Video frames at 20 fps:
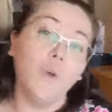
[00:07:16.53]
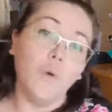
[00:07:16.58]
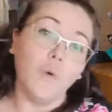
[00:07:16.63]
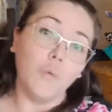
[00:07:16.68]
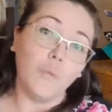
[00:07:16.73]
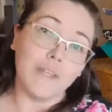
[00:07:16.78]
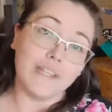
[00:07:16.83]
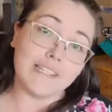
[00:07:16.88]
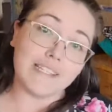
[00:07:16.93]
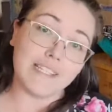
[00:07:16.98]

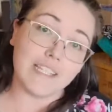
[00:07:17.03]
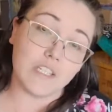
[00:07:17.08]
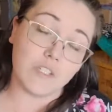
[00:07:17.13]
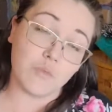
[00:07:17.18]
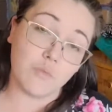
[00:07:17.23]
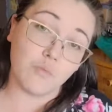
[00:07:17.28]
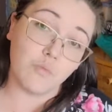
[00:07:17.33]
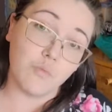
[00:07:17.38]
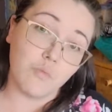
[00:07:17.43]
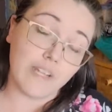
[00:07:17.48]
WinStitch
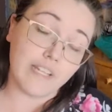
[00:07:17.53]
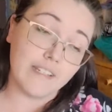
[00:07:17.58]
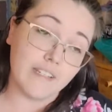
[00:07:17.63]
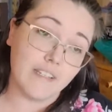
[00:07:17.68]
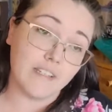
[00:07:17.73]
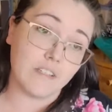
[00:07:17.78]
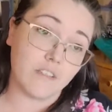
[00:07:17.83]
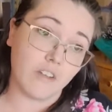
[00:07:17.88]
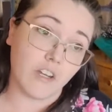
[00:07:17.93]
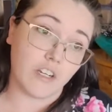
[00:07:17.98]
written
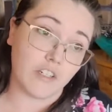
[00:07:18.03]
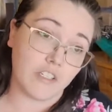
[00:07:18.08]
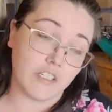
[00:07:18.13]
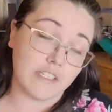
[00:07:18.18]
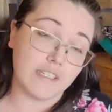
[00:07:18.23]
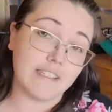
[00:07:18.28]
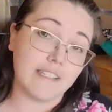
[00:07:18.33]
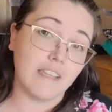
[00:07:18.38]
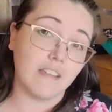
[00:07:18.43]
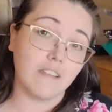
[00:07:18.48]

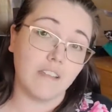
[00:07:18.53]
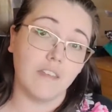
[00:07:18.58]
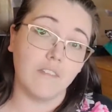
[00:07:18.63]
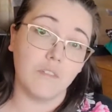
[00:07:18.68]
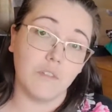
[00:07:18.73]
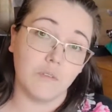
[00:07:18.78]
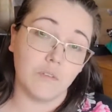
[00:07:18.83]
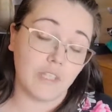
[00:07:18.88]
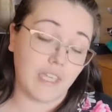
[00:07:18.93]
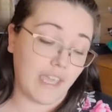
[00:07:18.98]
instructions, they'll give
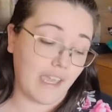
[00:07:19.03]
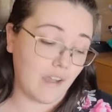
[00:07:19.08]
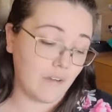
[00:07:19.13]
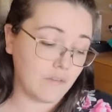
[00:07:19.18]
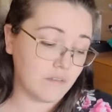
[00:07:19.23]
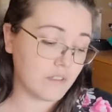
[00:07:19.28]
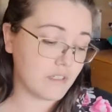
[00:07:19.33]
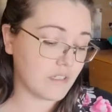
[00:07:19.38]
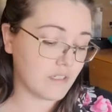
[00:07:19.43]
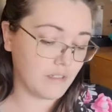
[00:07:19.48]
you the
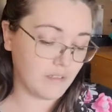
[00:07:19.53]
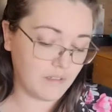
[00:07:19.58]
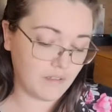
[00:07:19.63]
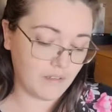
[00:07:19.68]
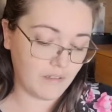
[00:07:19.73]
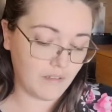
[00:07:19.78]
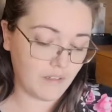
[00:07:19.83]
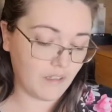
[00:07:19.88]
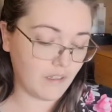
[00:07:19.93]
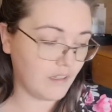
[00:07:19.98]
counts.
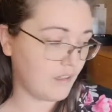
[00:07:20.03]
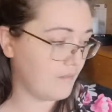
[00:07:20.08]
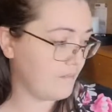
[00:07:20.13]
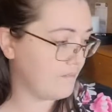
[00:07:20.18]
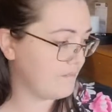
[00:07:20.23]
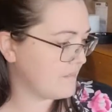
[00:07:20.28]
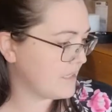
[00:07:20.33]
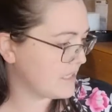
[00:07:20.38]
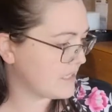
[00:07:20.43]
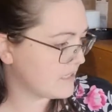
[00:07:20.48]

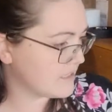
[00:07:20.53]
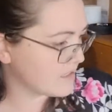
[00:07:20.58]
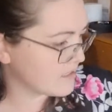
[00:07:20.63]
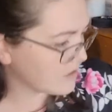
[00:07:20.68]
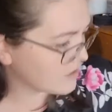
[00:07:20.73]
This isn't a